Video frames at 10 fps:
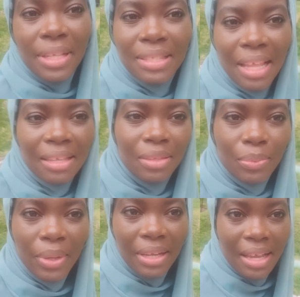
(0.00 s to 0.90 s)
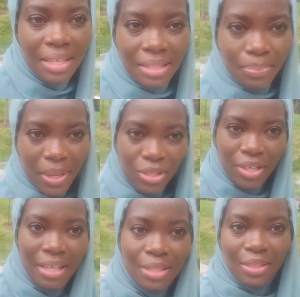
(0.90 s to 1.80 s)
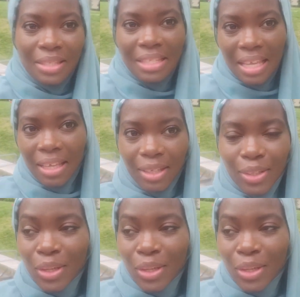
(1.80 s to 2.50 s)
but like the weather is special today.